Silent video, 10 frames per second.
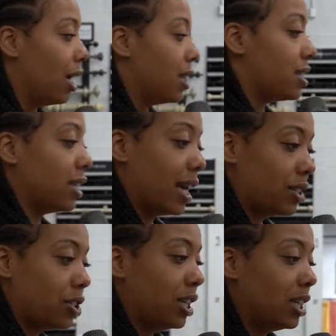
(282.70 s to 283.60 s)

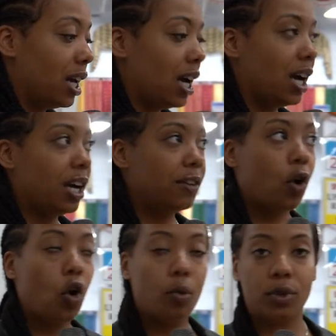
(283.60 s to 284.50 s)
selection of
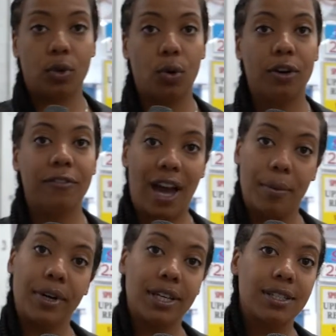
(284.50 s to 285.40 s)
home decor
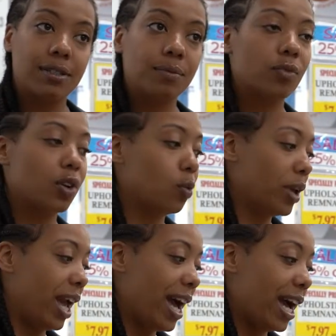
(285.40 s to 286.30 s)
fabrics. We
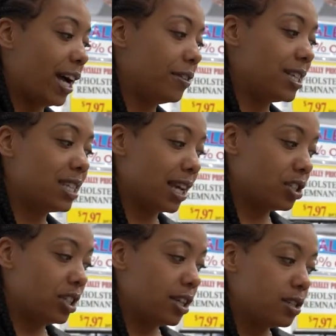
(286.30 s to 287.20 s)
have
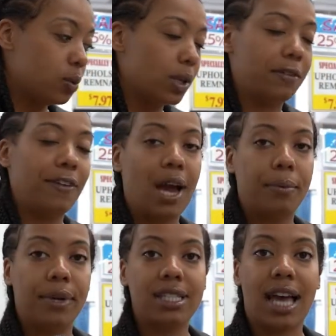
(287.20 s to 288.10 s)
sections with
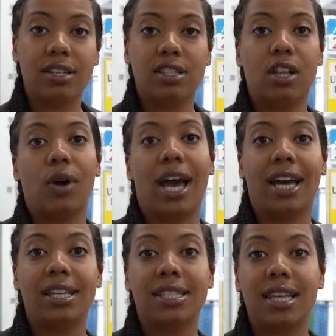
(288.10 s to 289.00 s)
fabrics as low
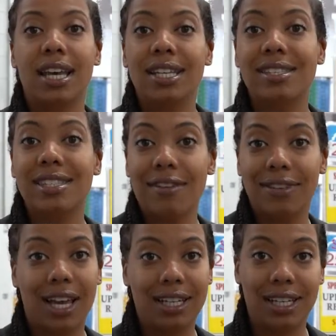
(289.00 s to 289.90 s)
as
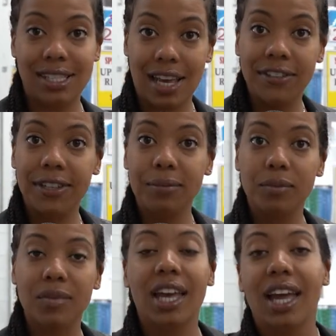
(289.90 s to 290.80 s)

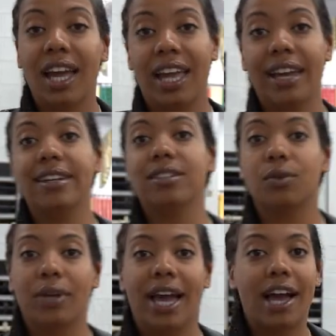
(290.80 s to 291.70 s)
$7.97, and
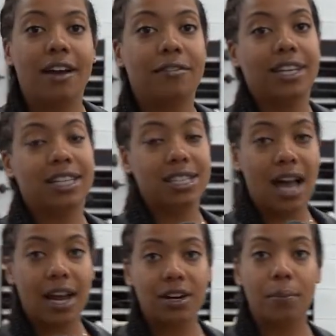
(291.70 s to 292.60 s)
we have an
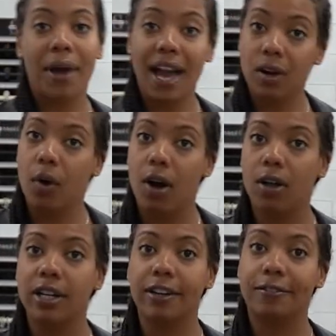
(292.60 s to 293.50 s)
entire back
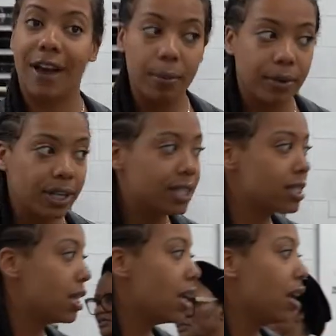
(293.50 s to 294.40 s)
wall of fabrics
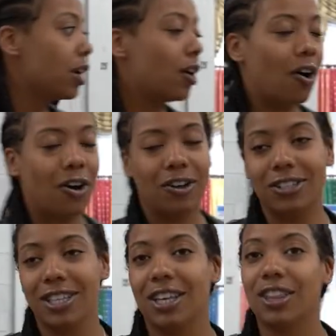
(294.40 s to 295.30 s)

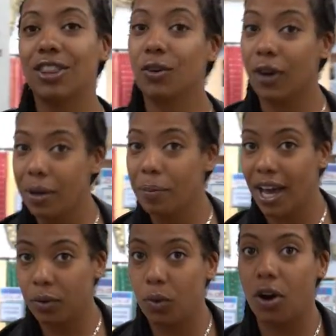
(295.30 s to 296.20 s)
called the Great
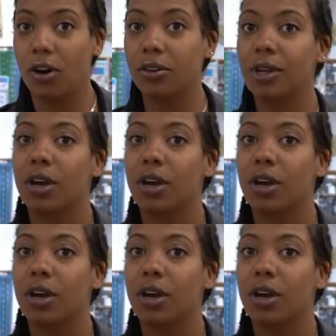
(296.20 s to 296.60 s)
Back Wall